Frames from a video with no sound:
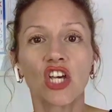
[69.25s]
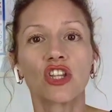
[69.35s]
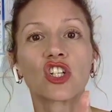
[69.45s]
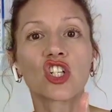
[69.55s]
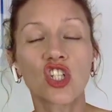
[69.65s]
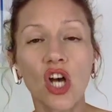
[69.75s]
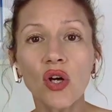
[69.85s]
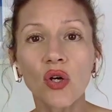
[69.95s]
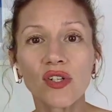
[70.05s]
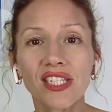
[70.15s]
that
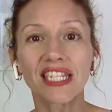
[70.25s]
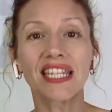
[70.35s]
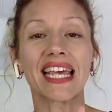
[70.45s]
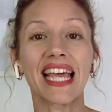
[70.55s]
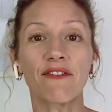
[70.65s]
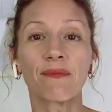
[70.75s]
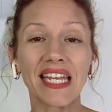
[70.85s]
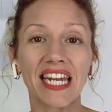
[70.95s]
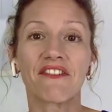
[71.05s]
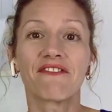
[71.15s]
shows that they have
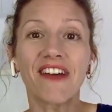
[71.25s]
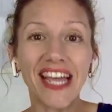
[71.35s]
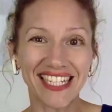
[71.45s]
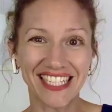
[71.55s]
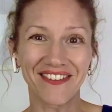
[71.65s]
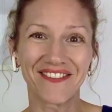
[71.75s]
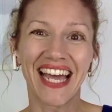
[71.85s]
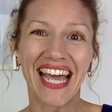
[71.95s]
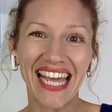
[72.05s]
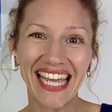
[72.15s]
been effective
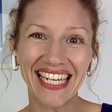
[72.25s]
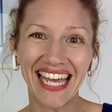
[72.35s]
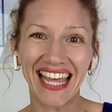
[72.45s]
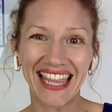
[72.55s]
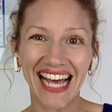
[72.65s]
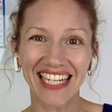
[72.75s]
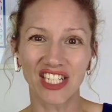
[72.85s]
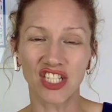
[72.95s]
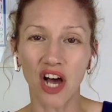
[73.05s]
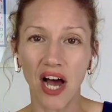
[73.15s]
in that
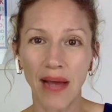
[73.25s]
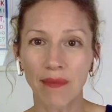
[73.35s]
time?